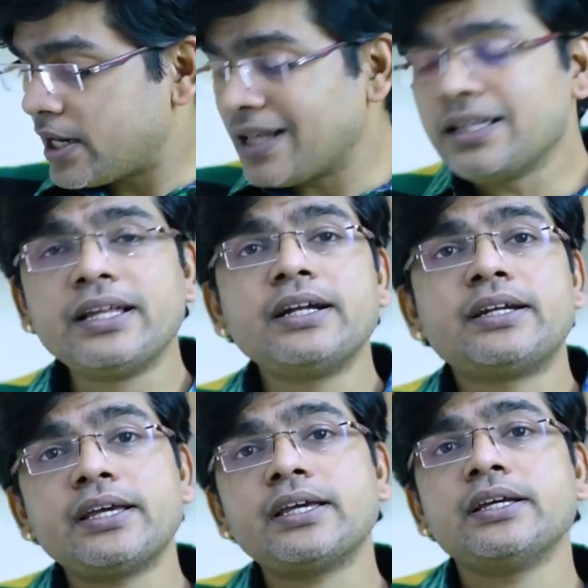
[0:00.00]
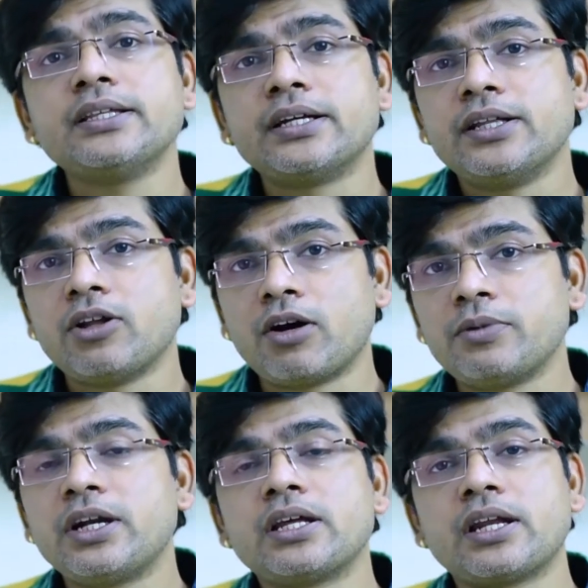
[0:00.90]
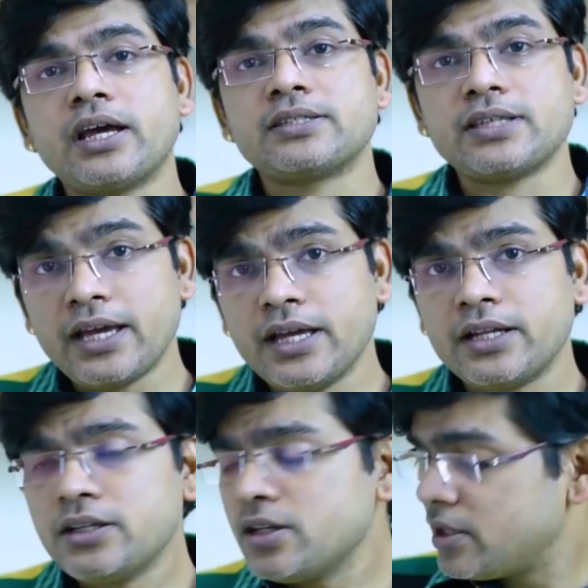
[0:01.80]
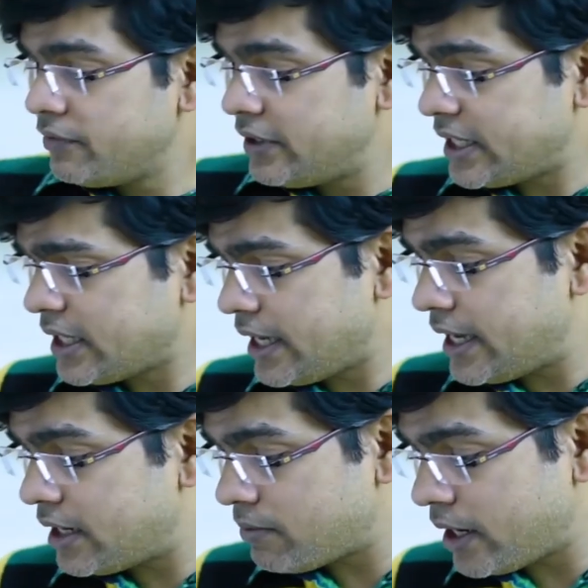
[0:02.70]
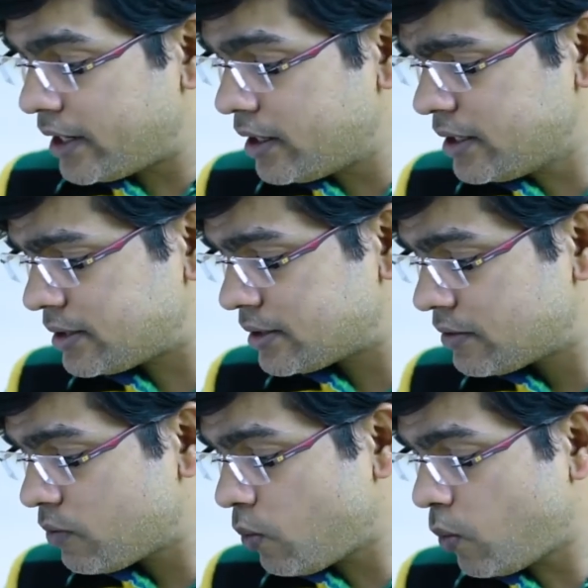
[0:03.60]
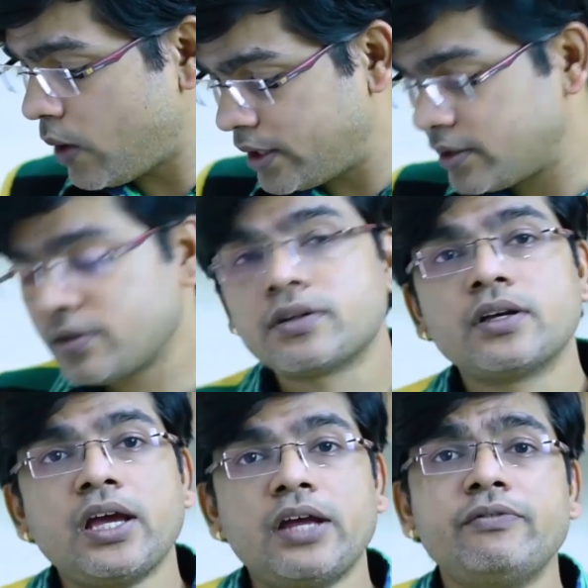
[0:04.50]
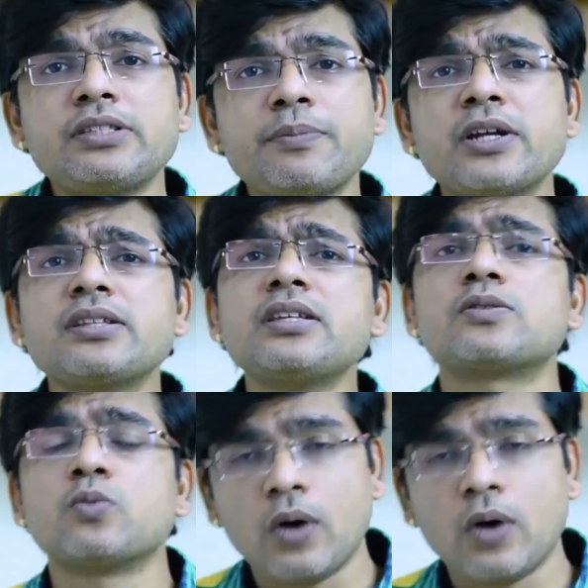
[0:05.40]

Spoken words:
rather than taking in the denominator as n, we take n minus 1, and we subtract this